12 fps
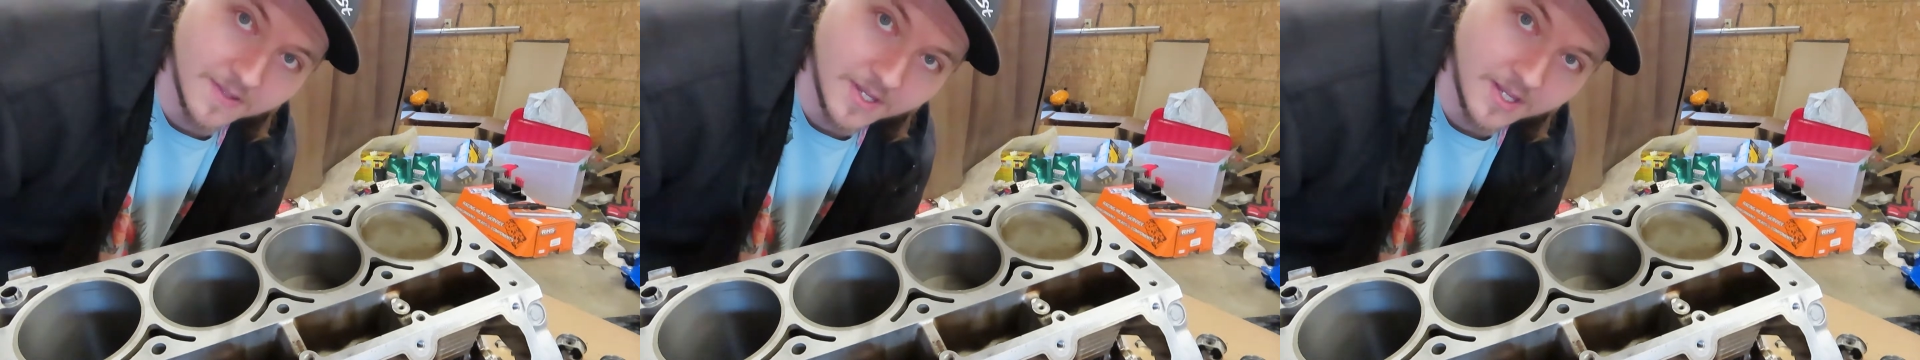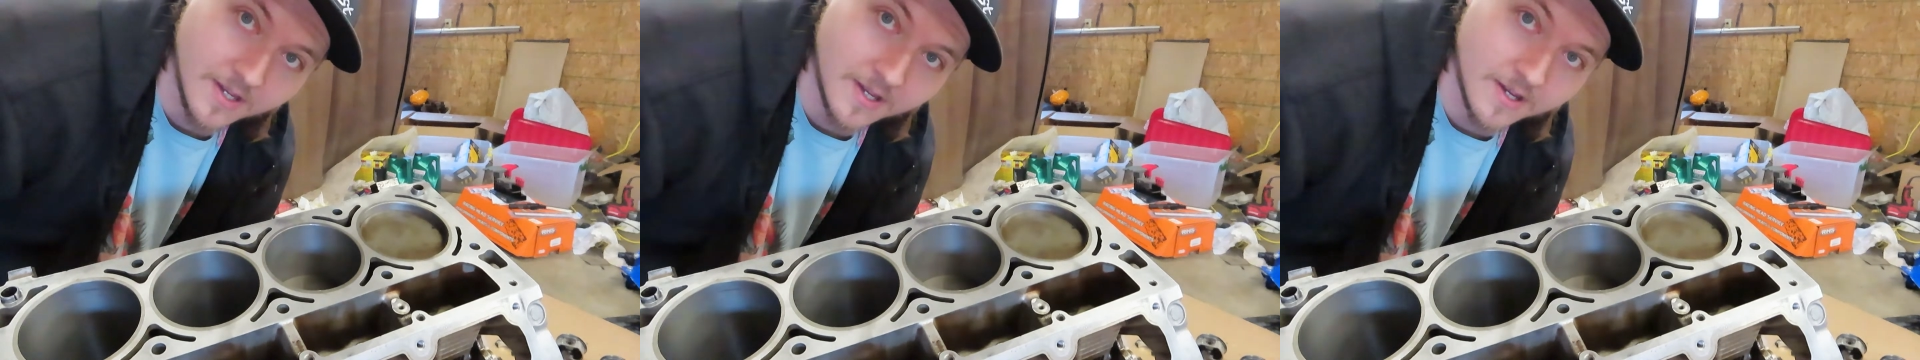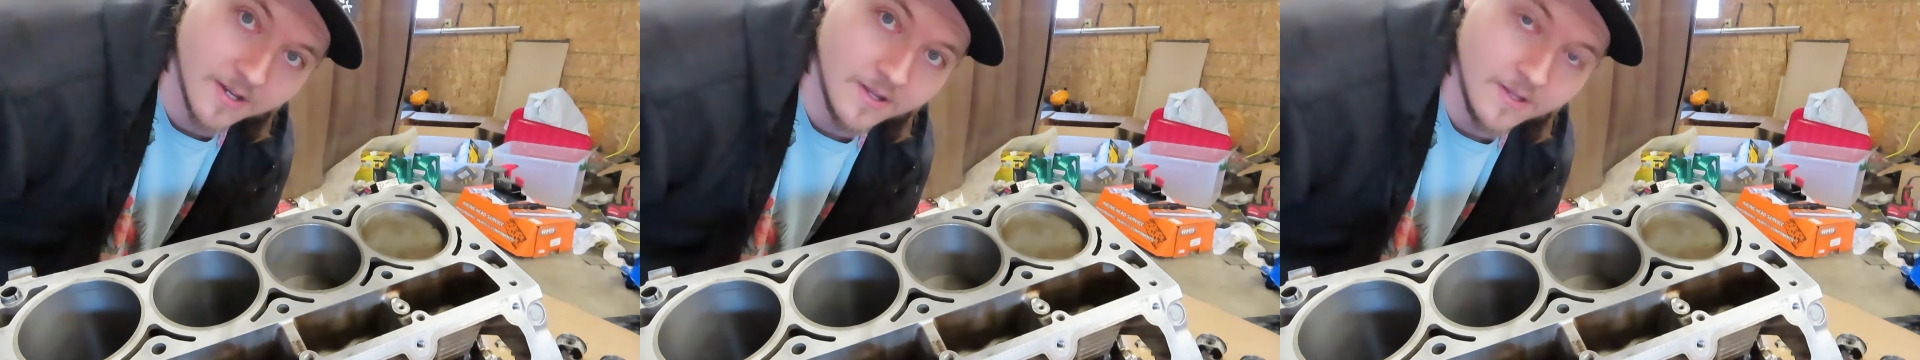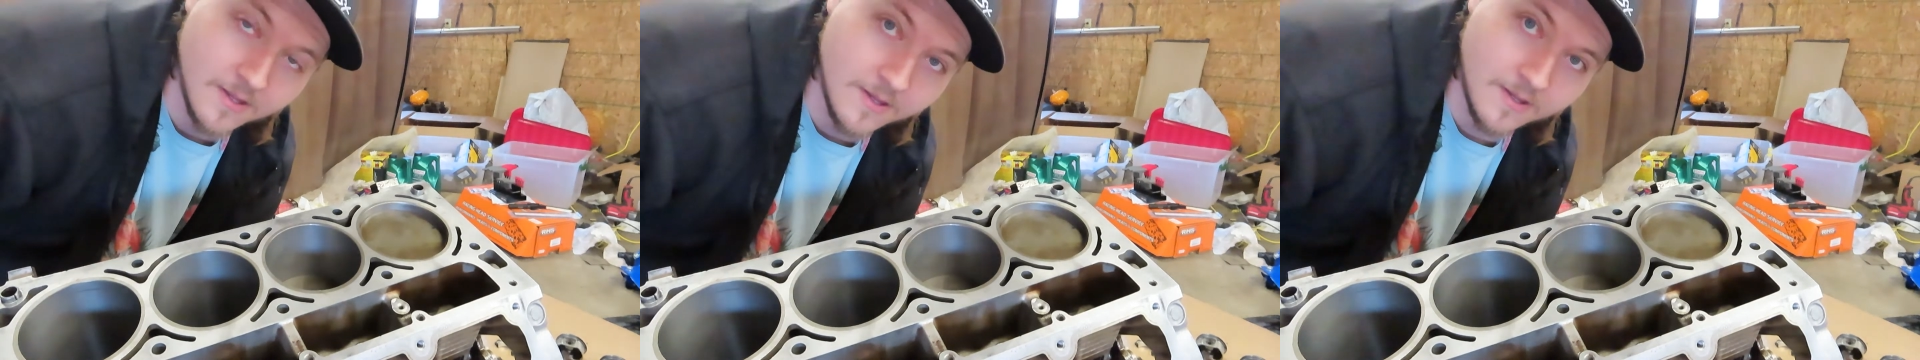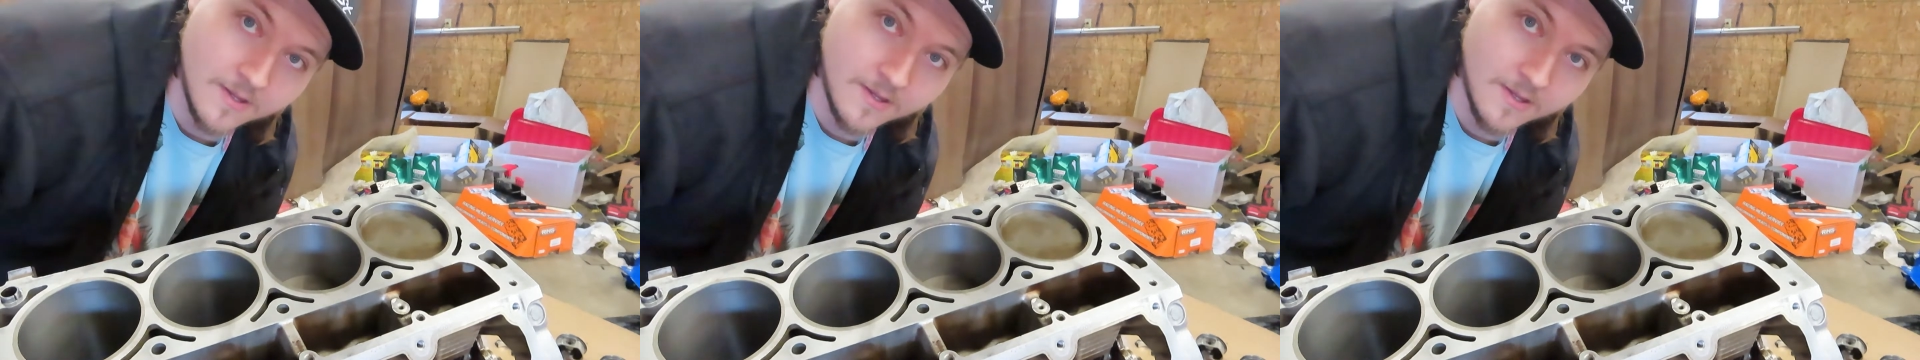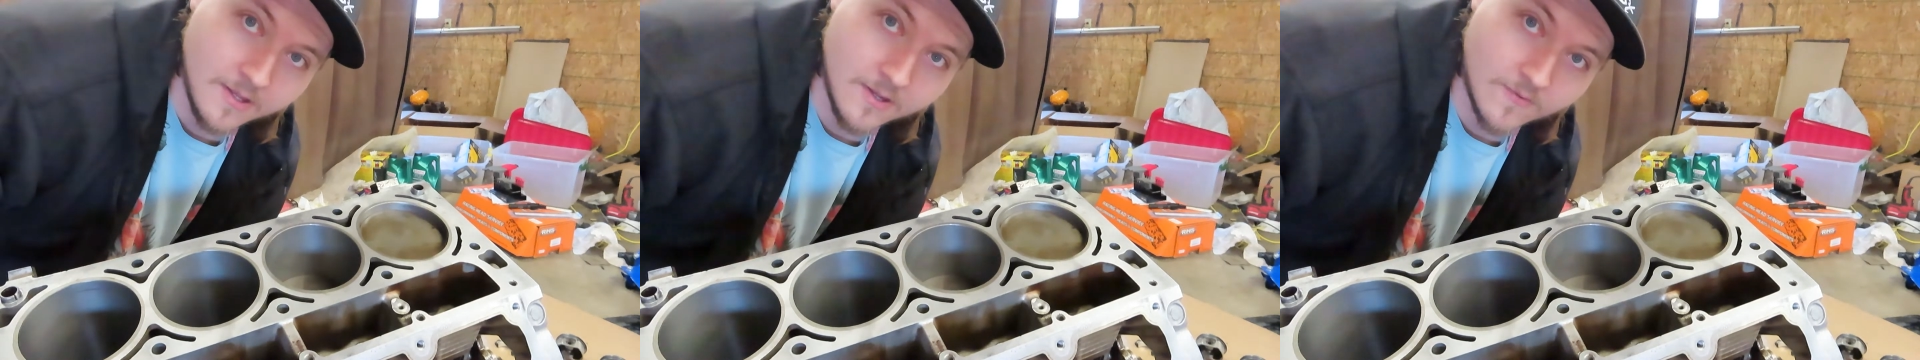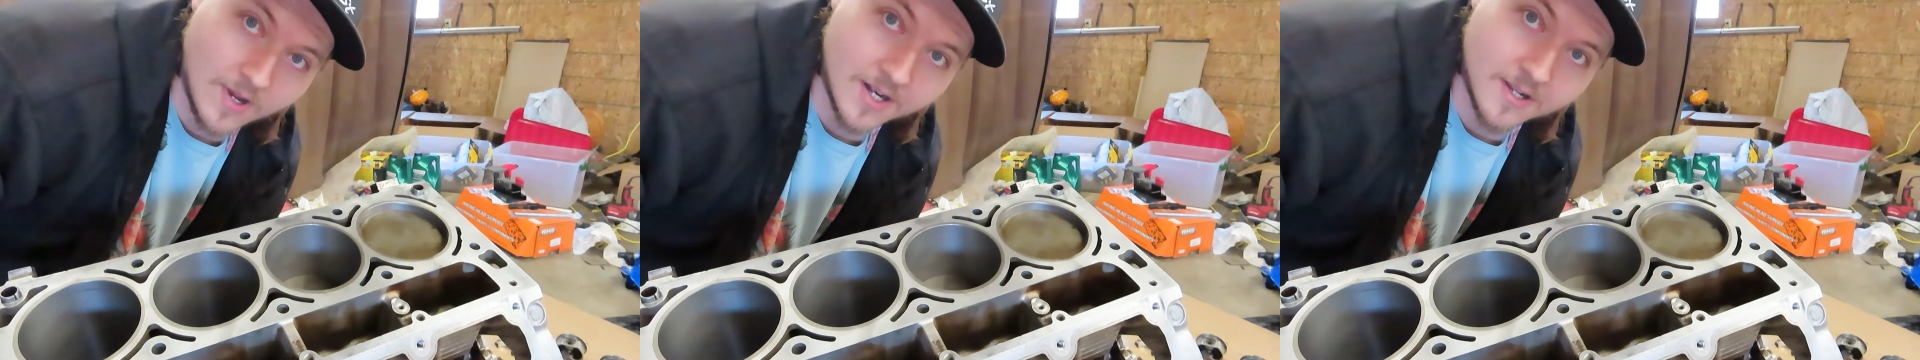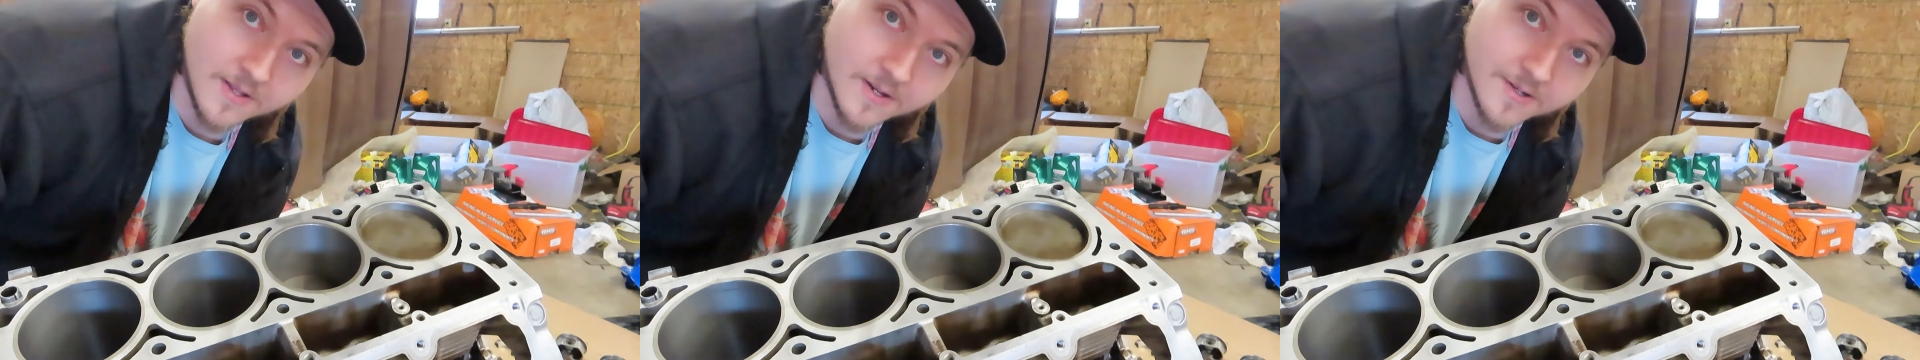the rod
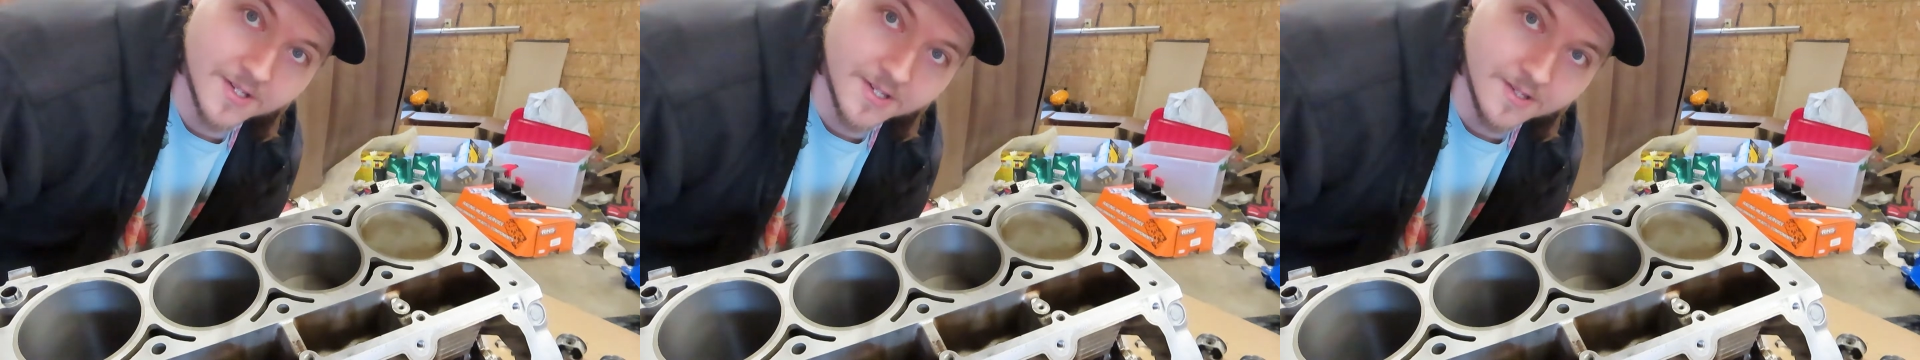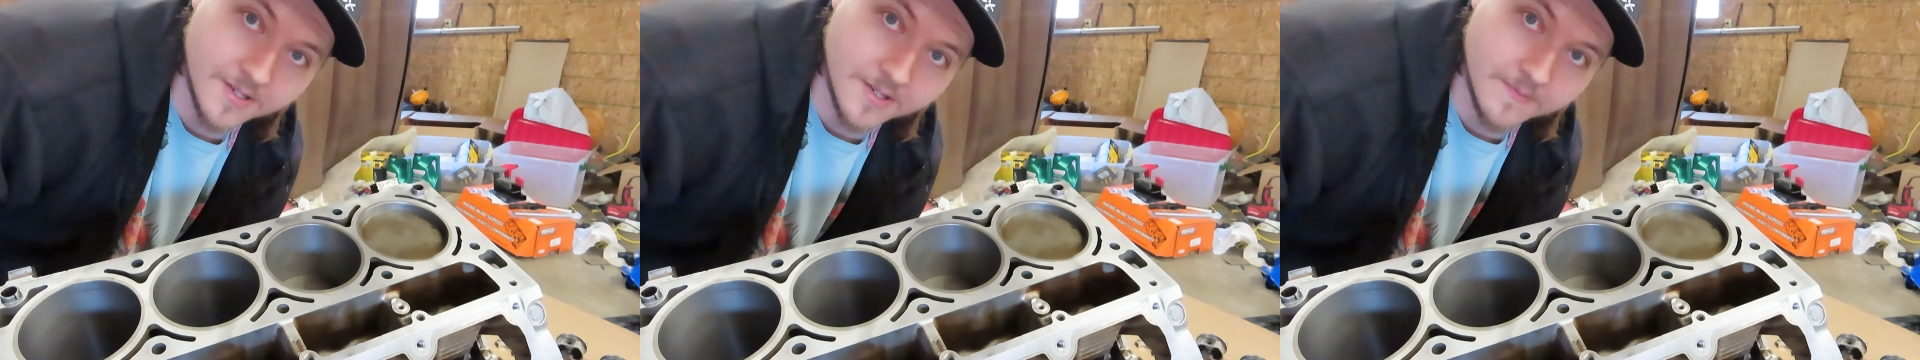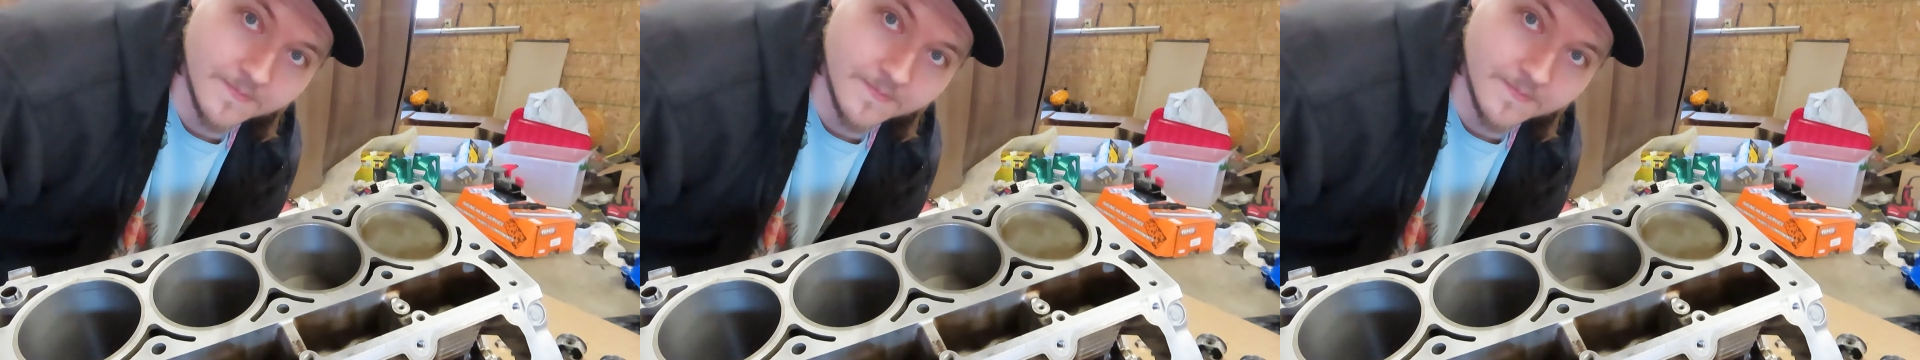clearances.